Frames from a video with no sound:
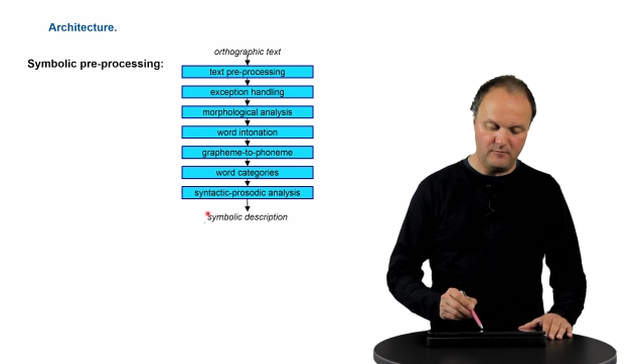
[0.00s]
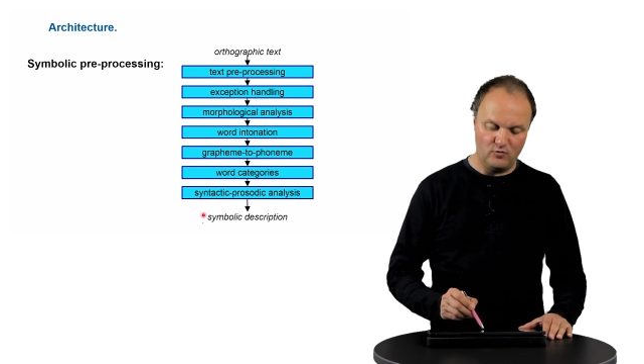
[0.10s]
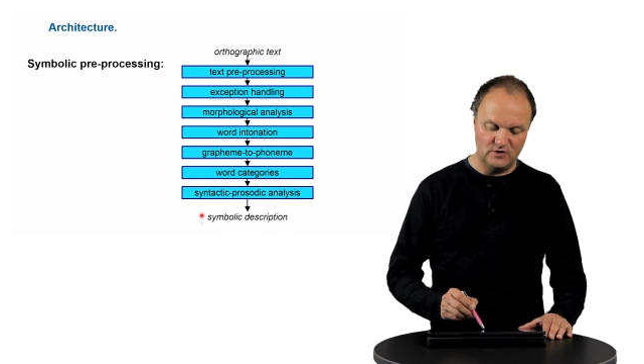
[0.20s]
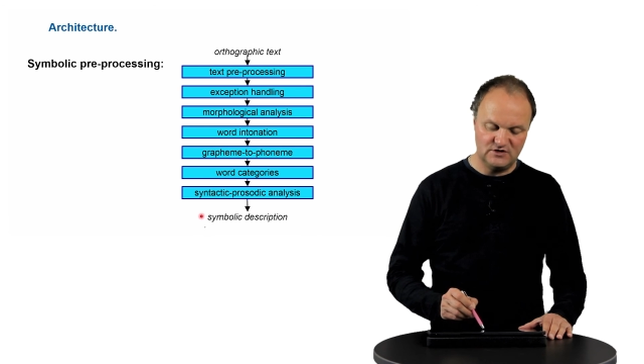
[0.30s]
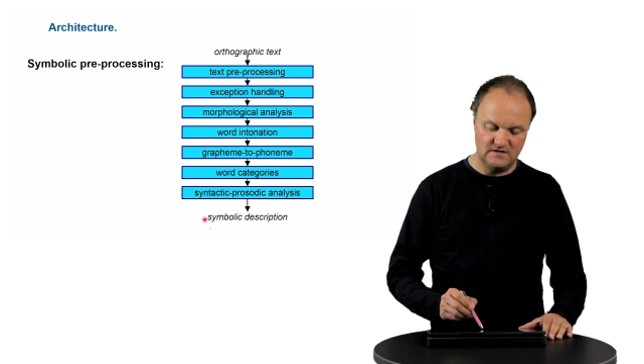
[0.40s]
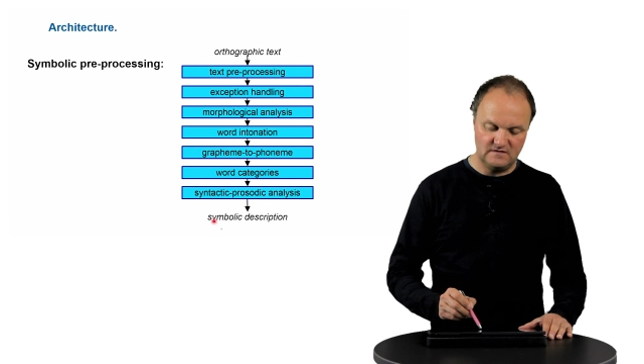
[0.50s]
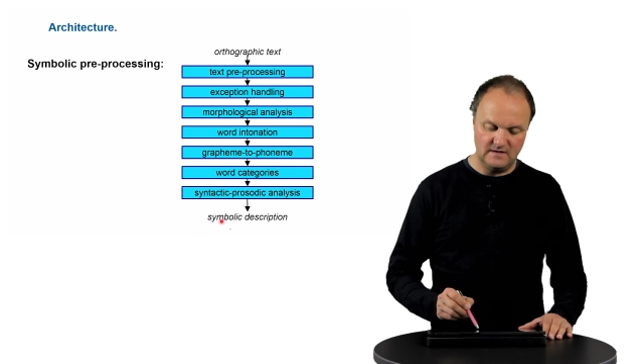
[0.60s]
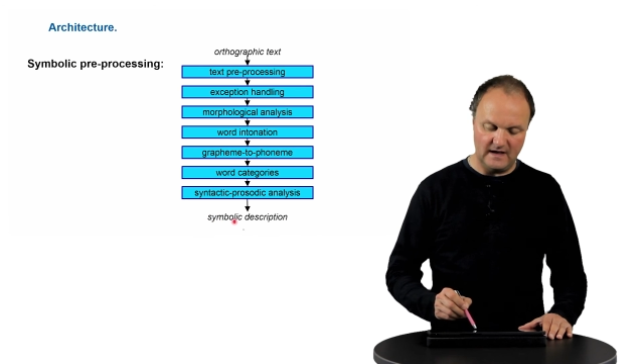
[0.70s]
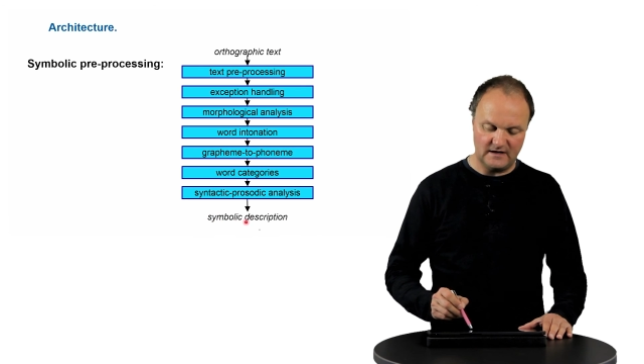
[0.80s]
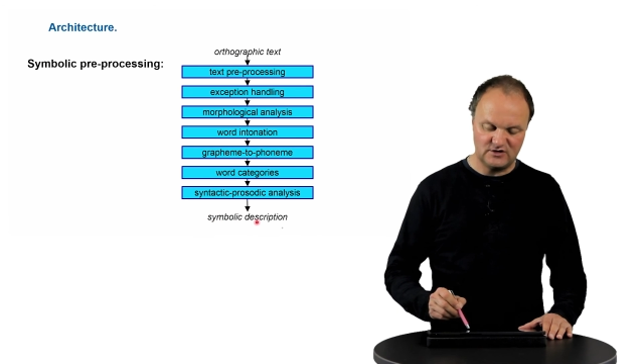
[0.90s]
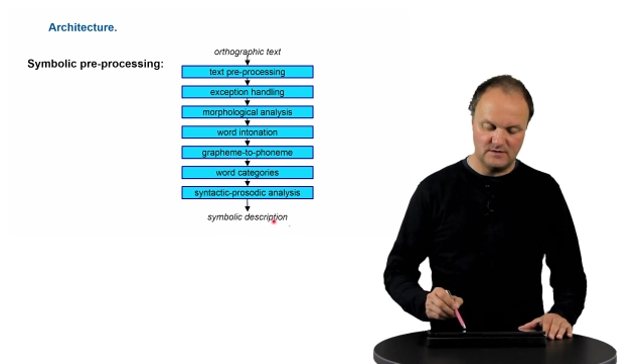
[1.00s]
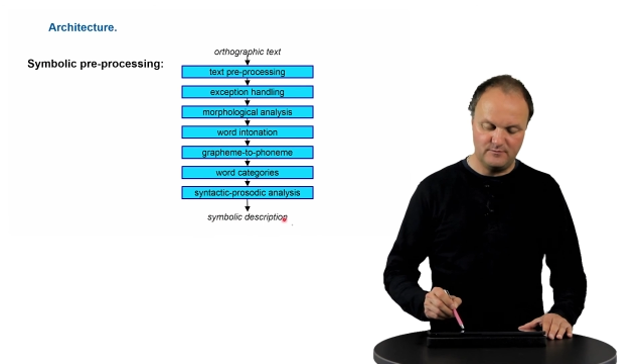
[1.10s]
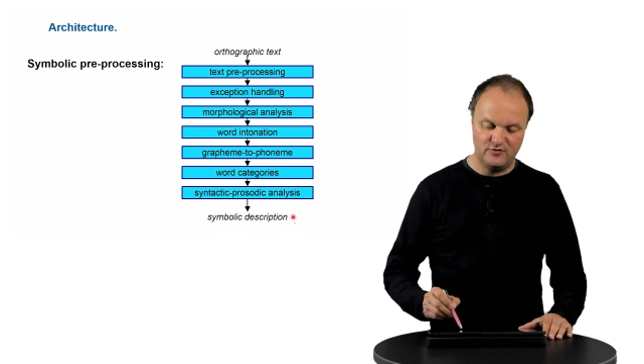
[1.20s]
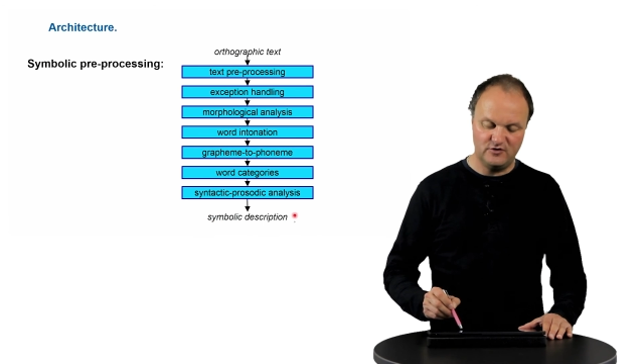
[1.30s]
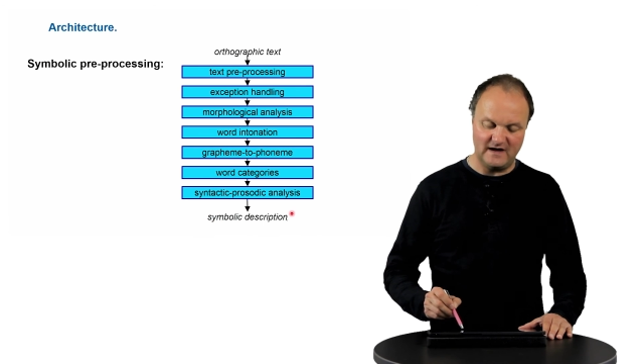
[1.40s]
which is the actual
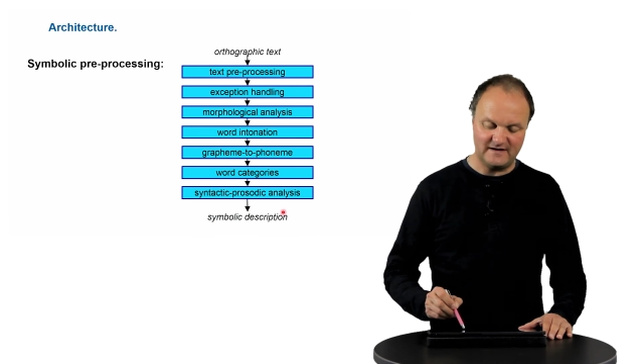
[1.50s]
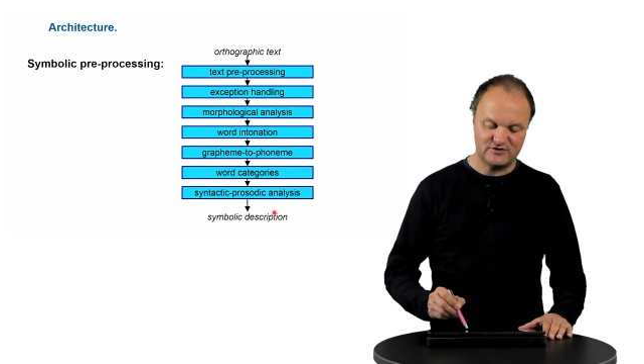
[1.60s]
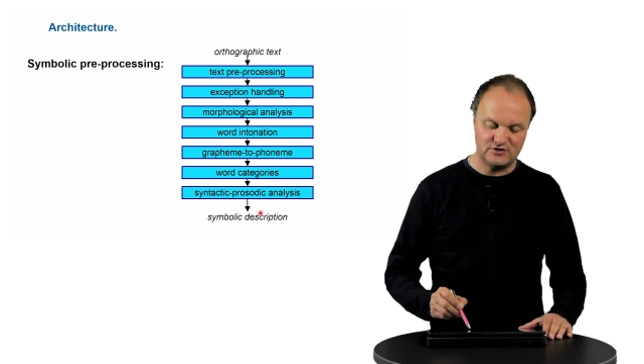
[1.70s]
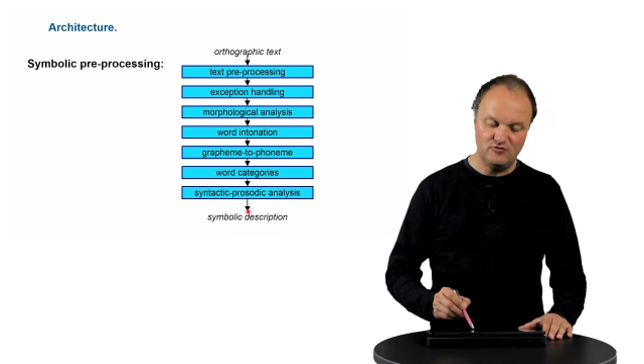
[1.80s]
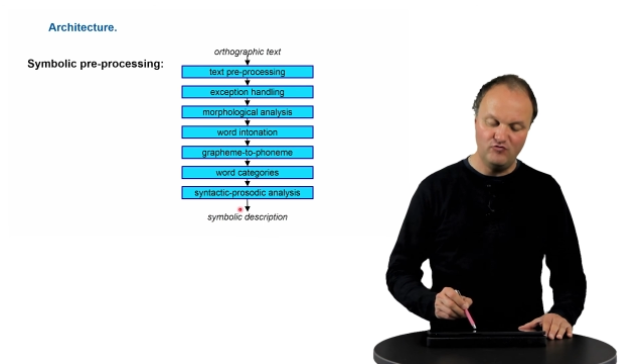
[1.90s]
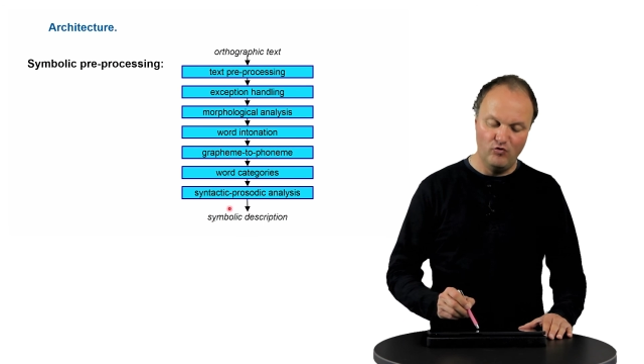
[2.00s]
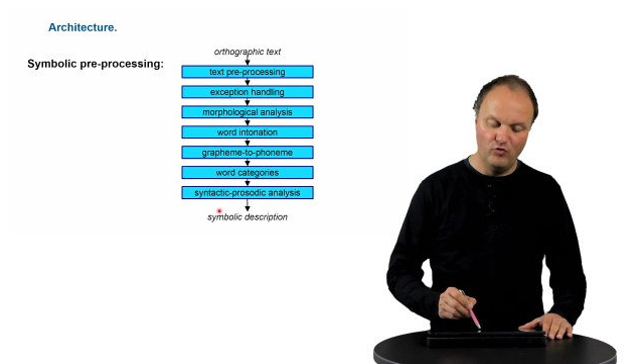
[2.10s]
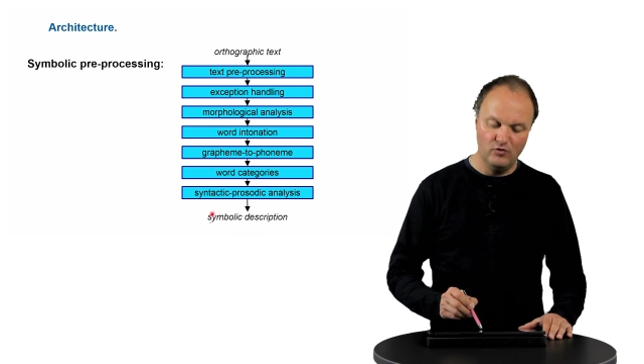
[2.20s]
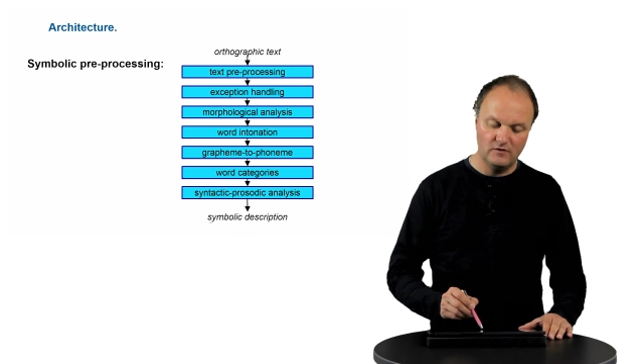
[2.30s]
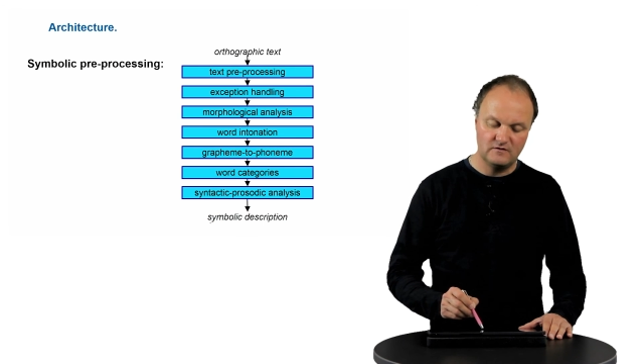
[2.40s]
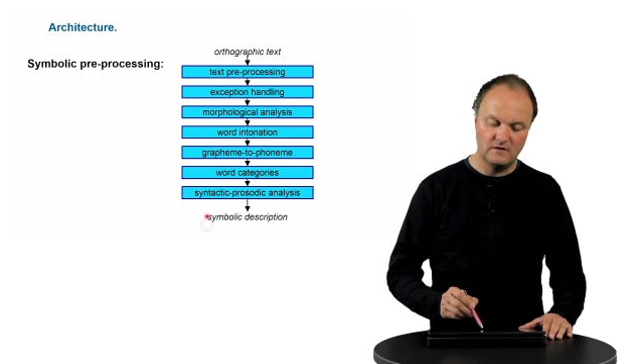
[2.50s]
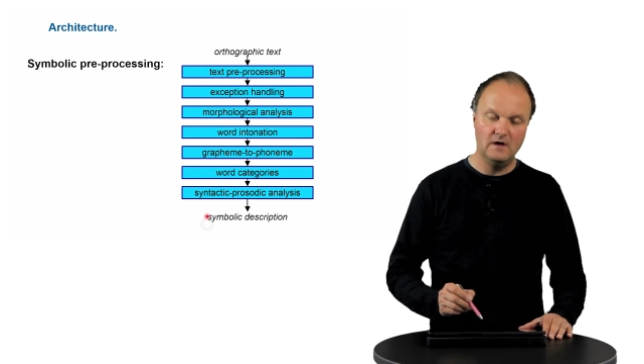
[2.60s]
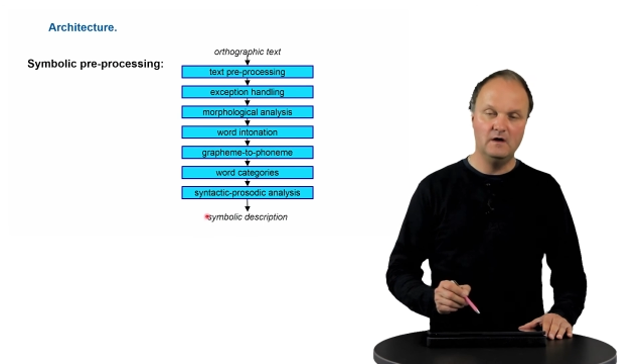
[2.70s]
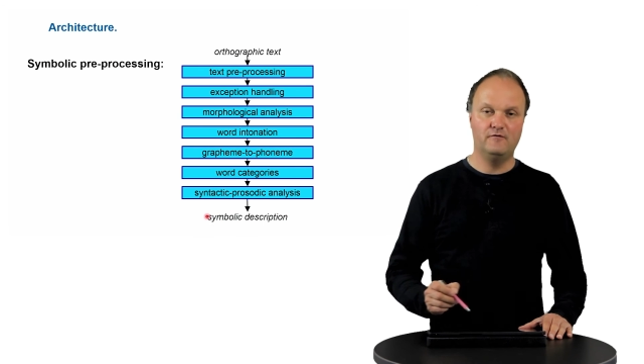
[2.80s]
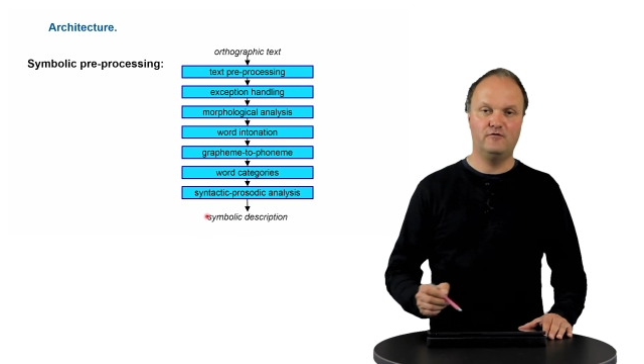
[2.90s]
production rules
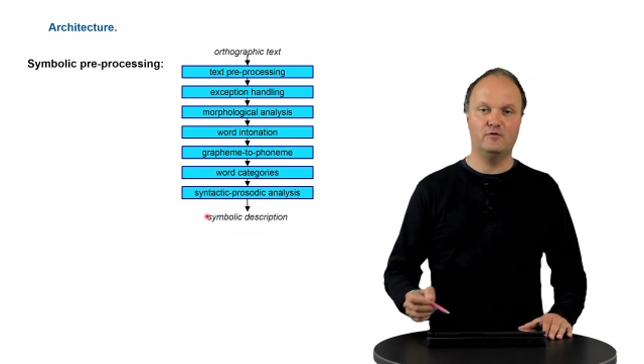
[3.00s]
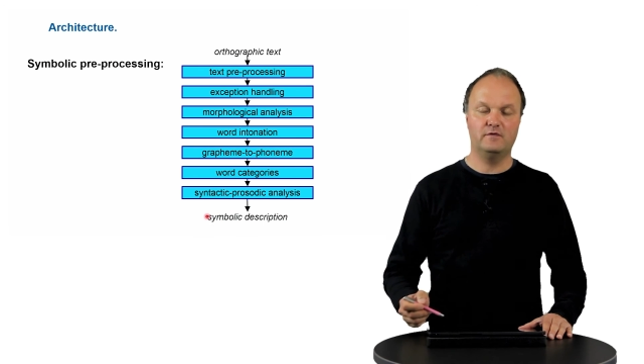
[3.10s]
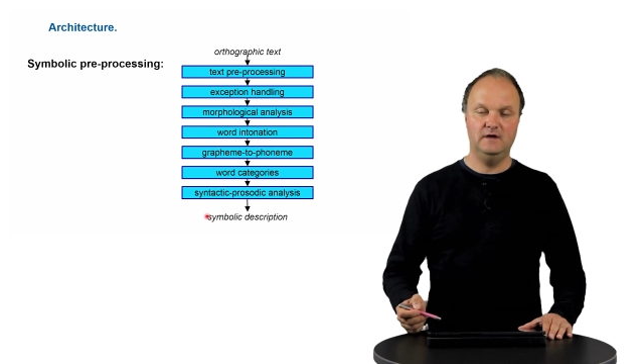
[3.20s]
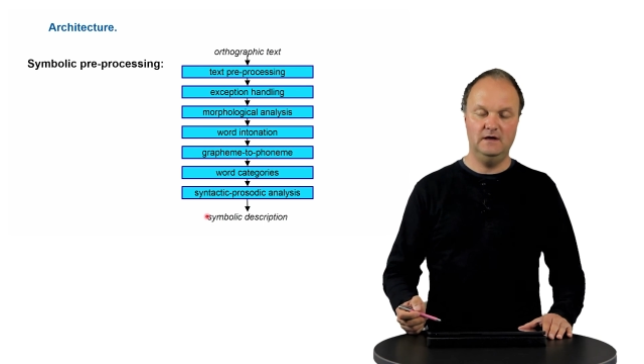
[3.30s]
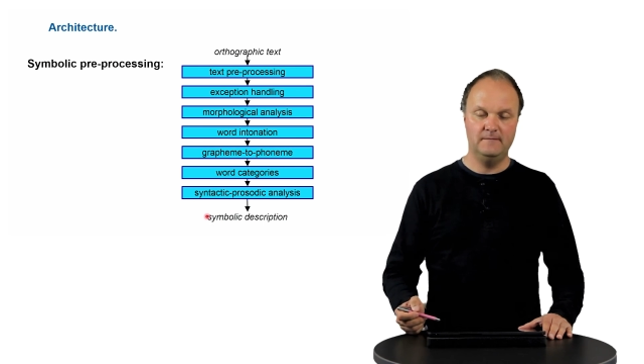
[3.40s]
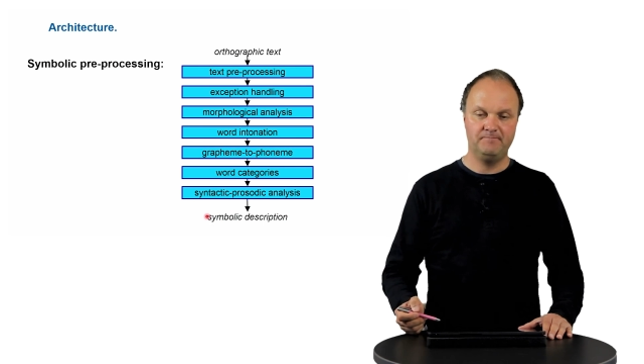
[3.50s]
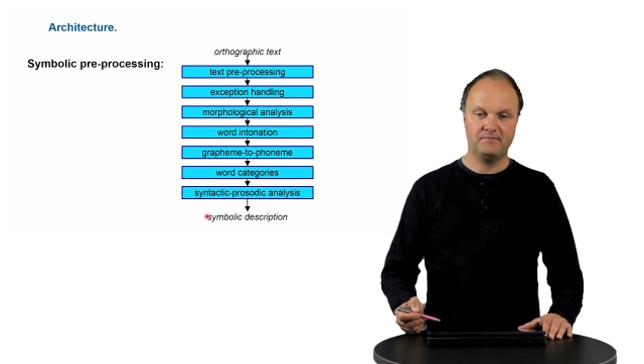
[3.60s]
for the